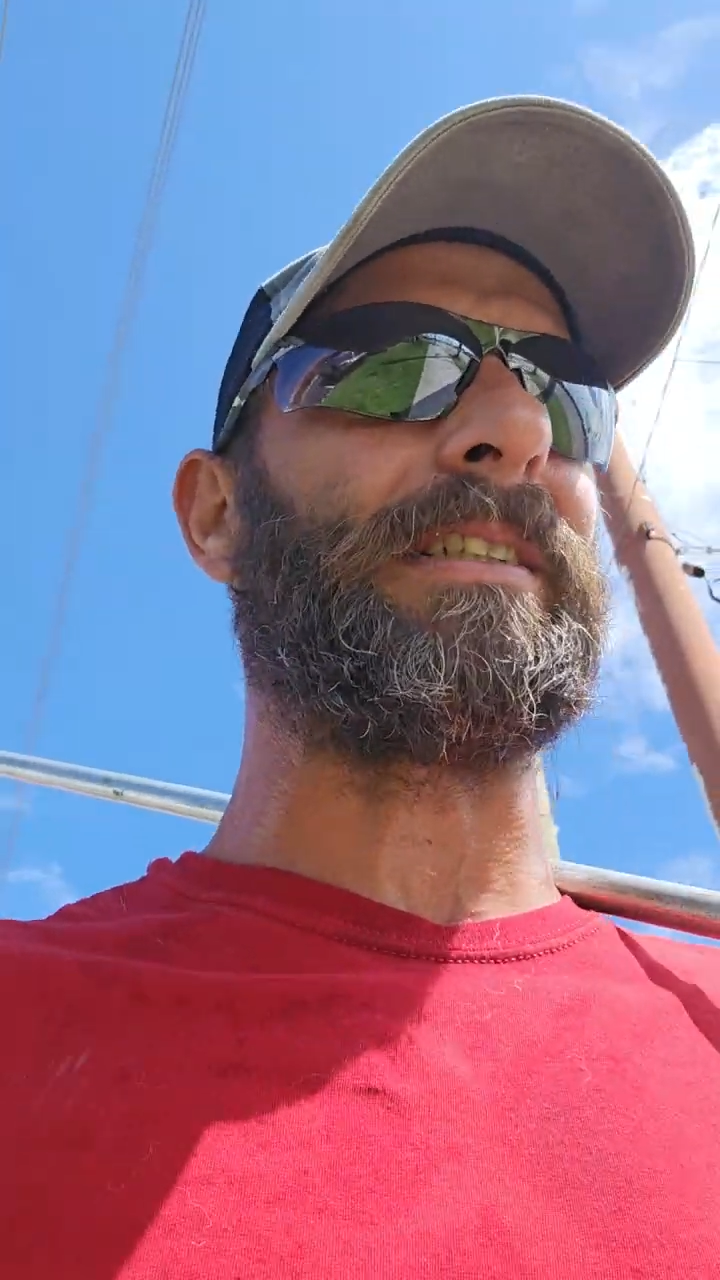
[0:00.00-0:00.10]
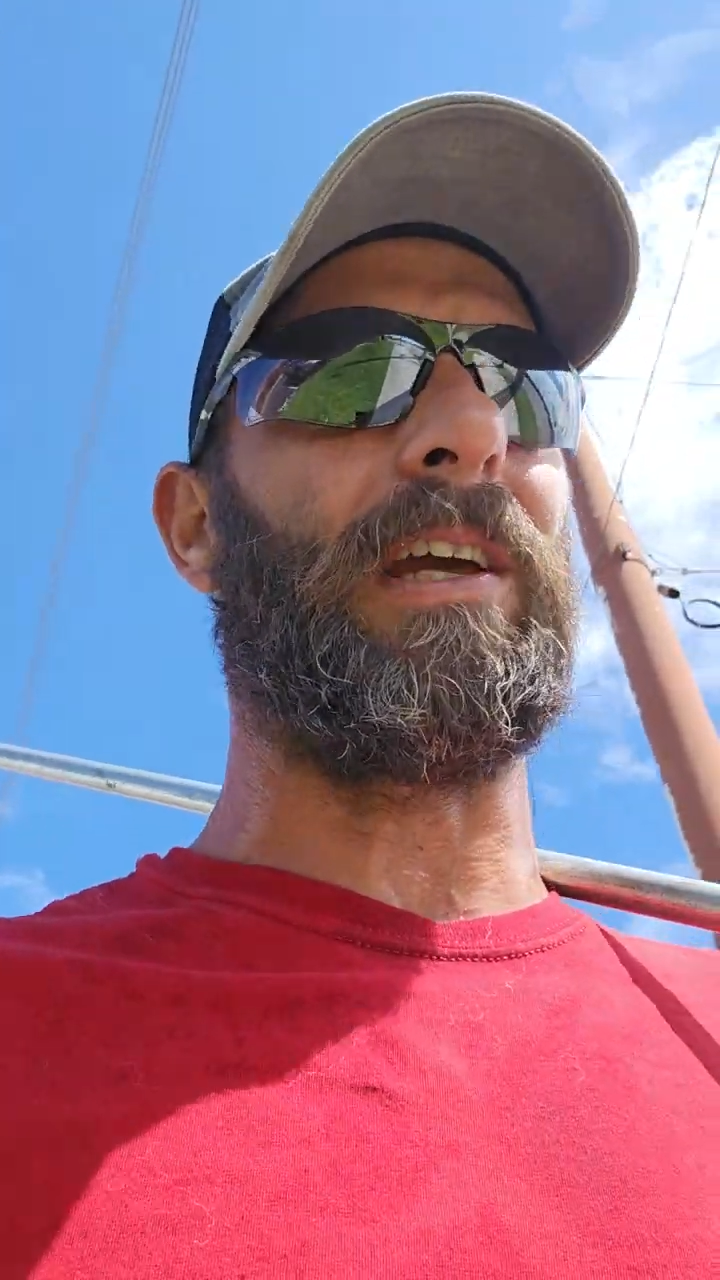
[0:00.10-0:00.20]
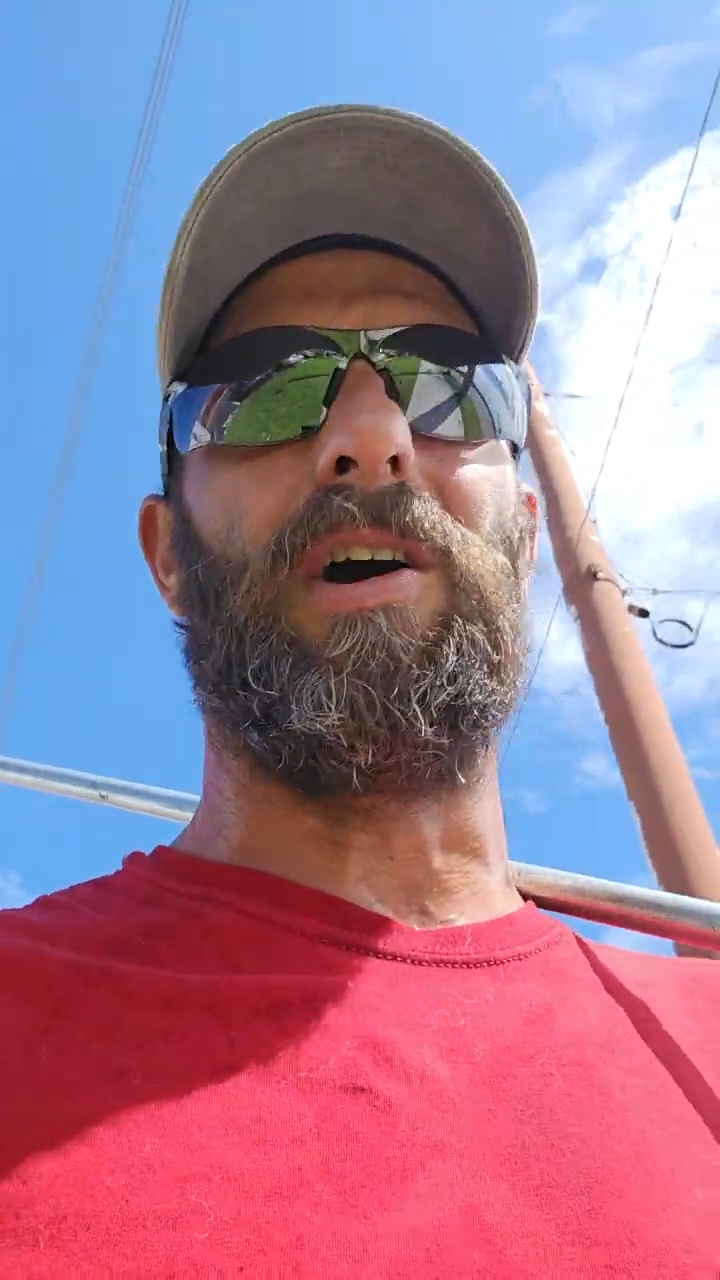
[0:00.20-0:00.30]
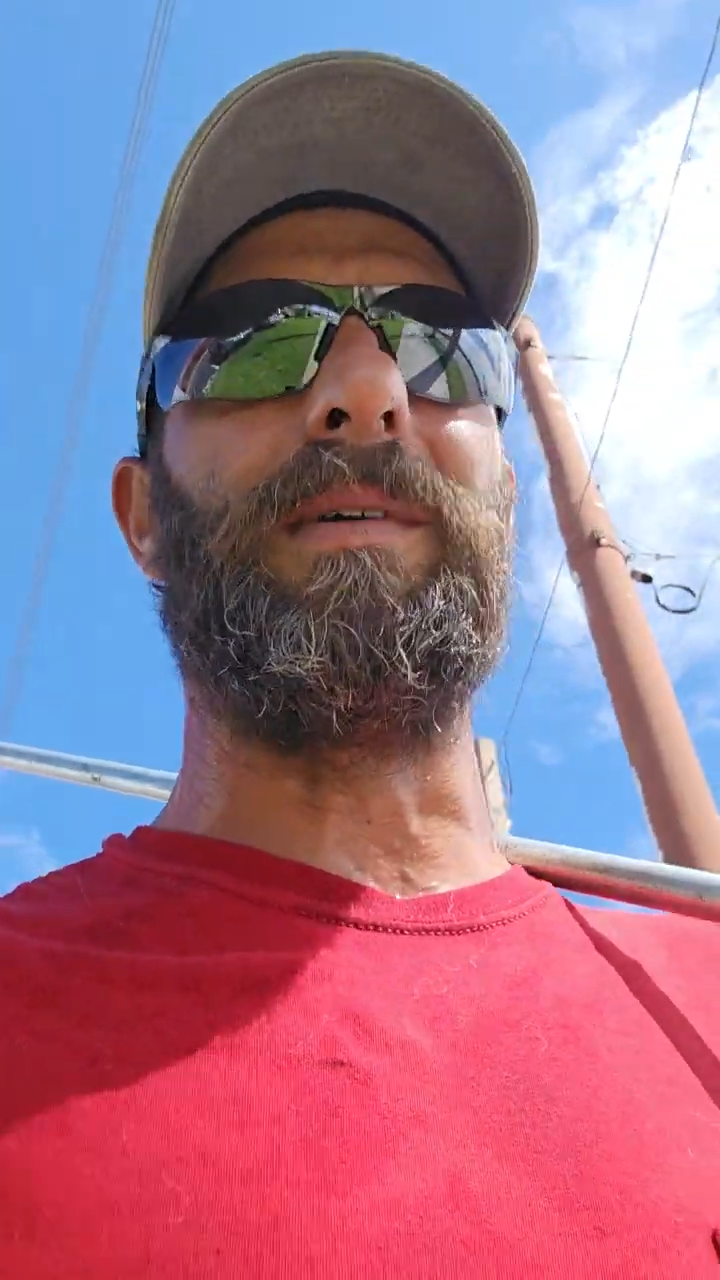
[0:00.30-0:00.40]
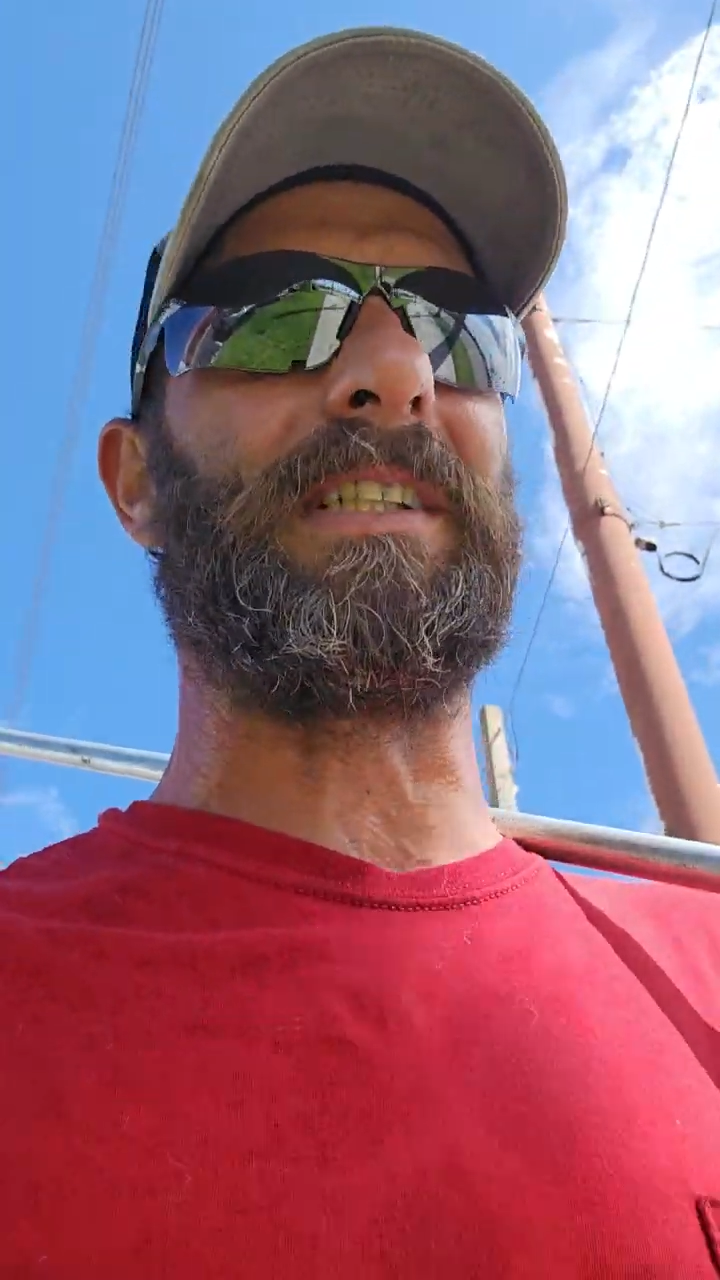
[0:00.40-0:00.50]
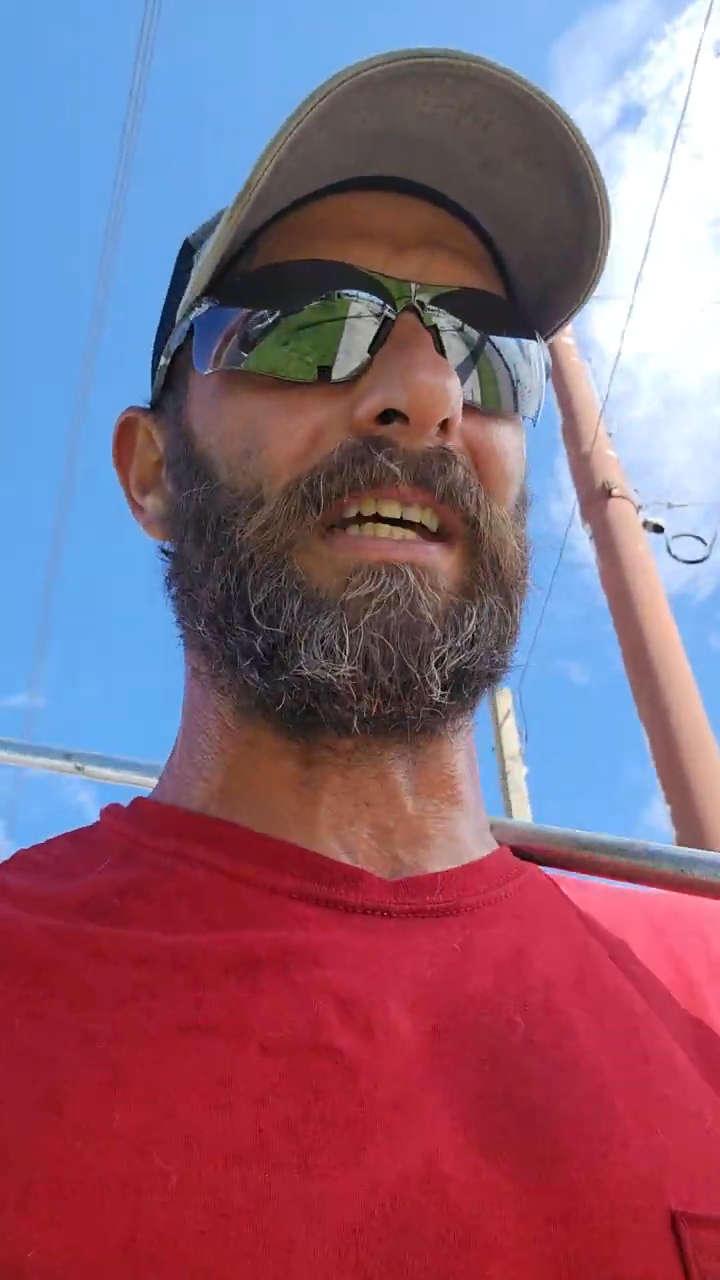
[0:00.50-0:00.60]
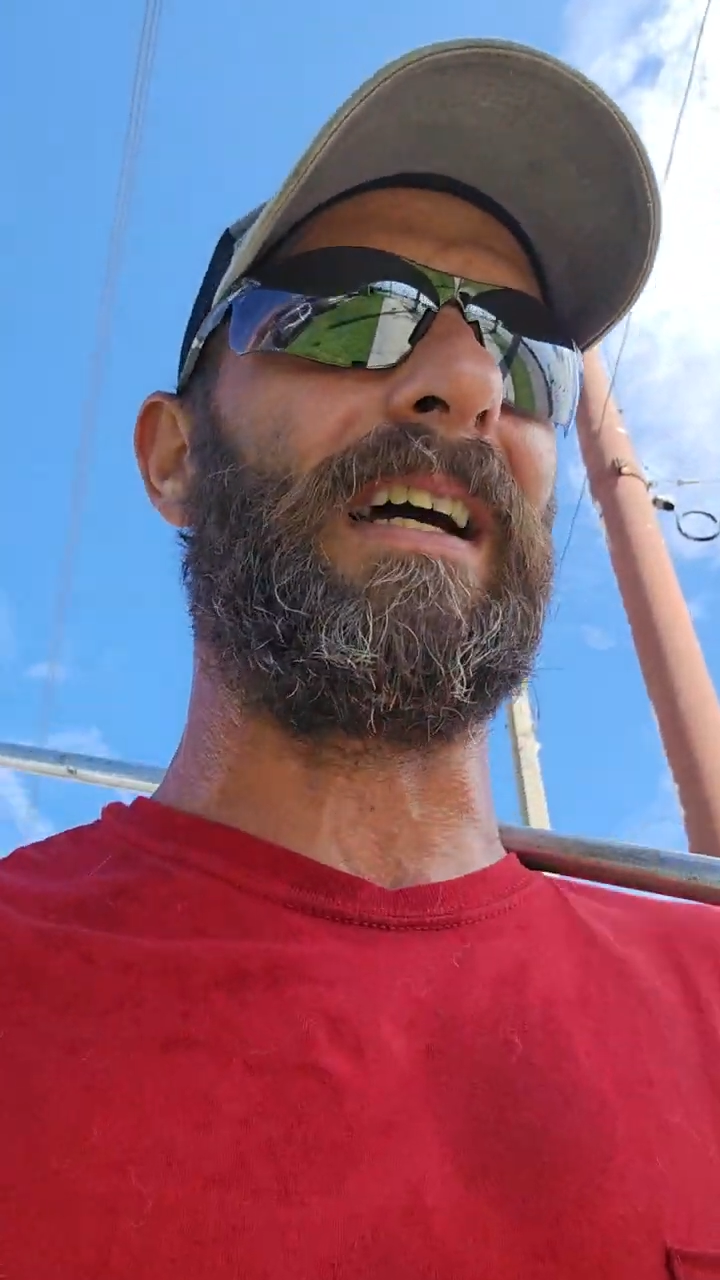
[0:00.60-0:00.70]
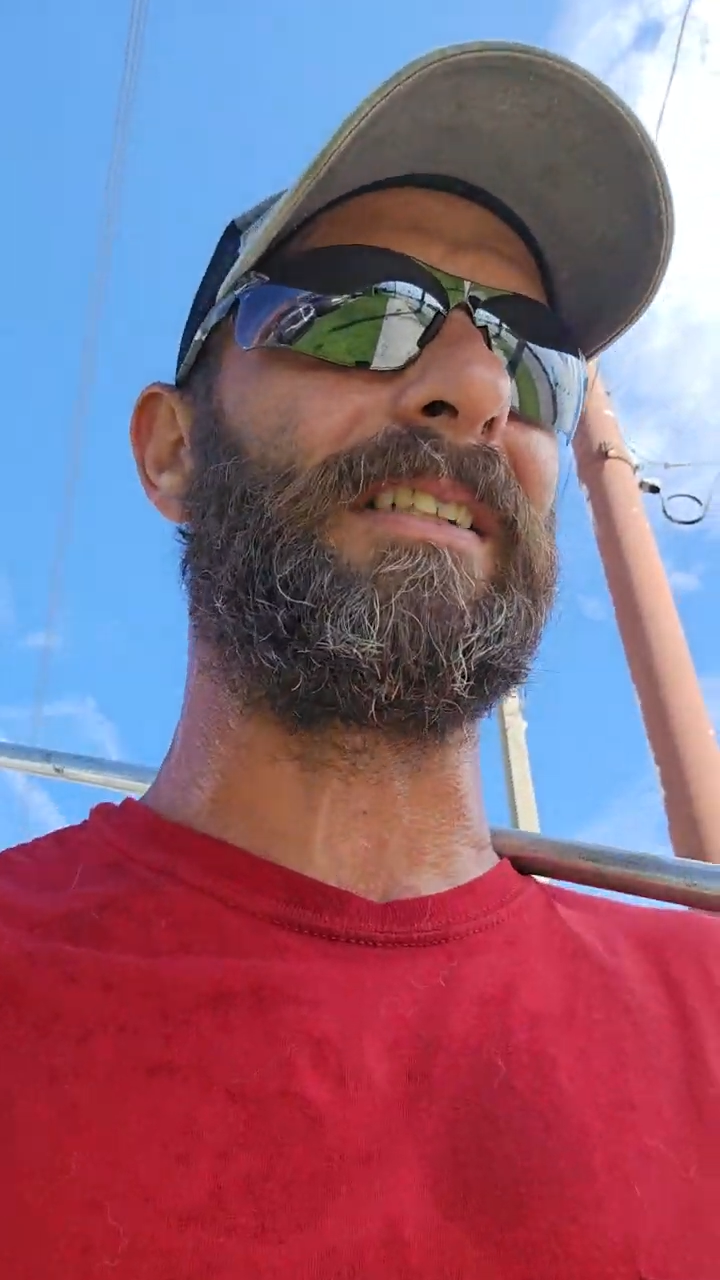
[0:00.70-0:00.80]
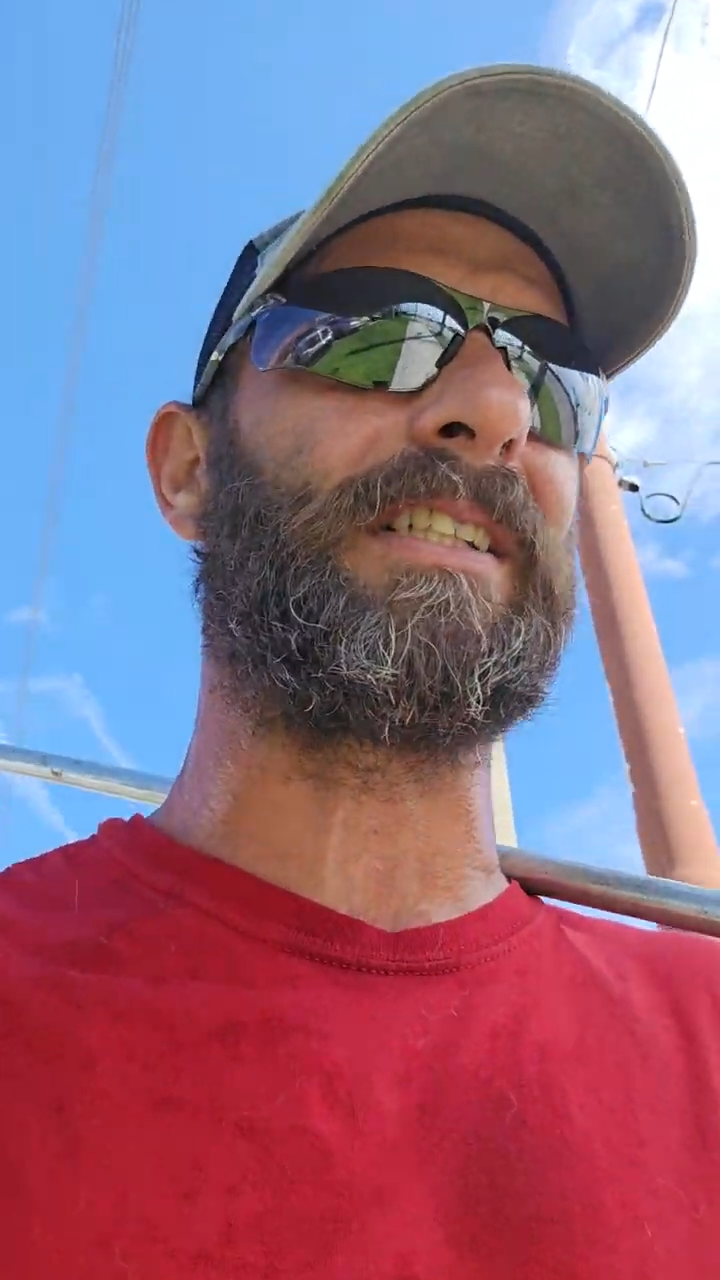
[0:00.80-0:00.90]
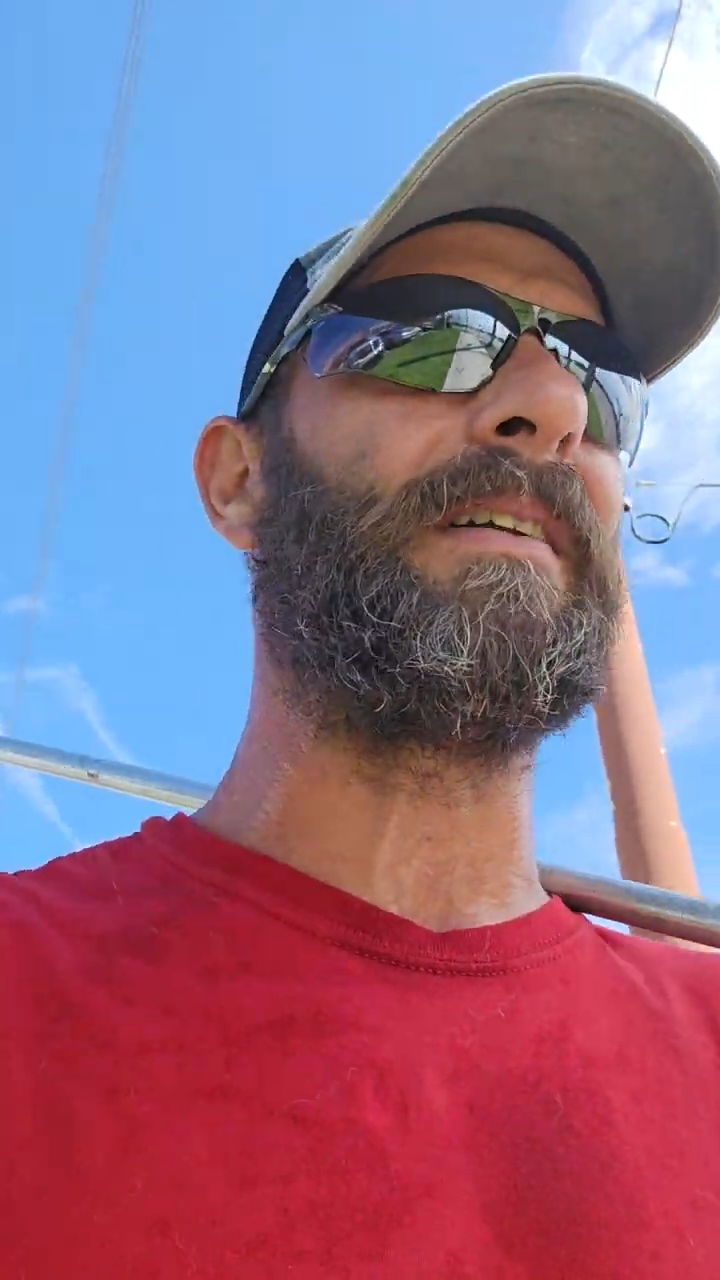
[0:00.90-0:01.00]
He always
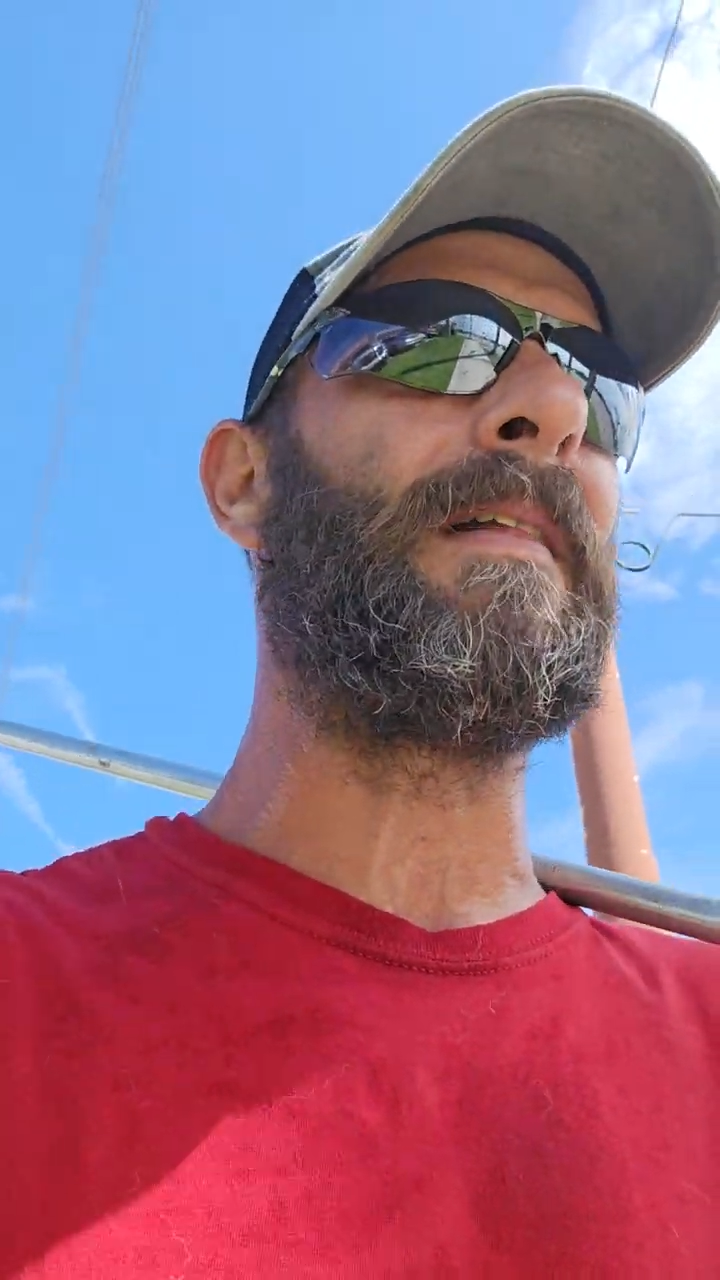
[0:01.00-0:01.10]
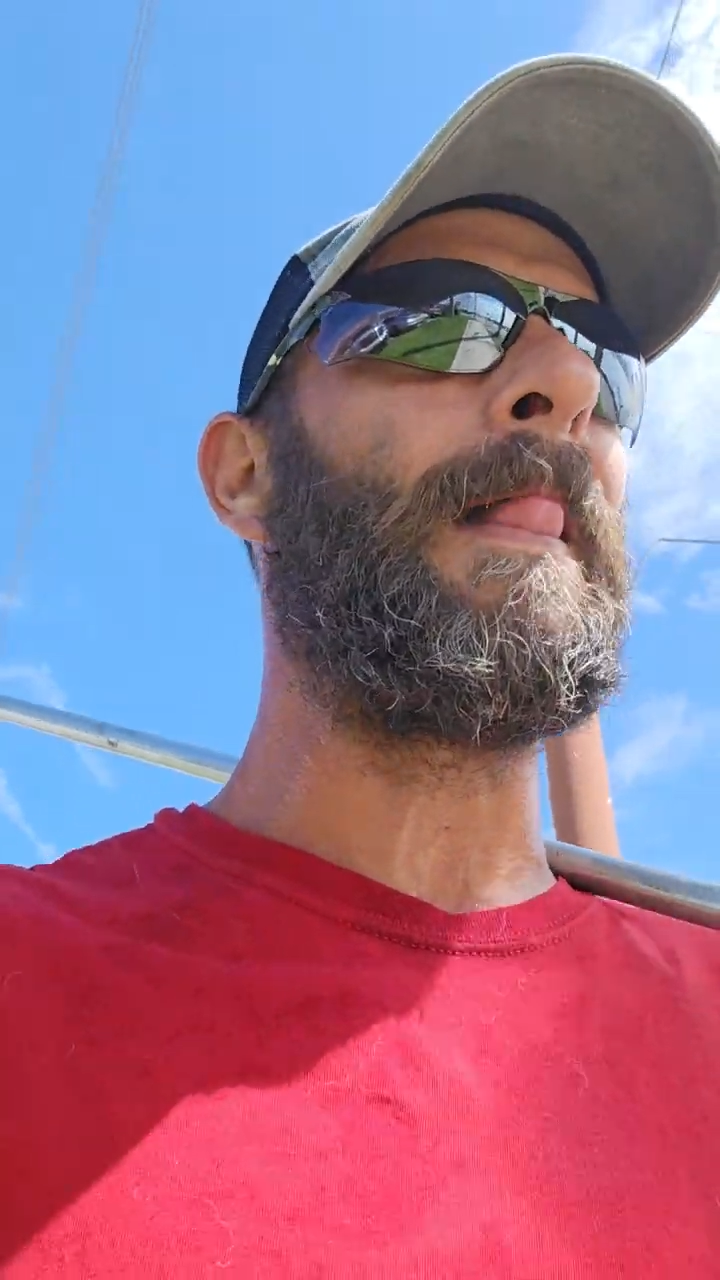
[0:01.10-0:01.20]
does.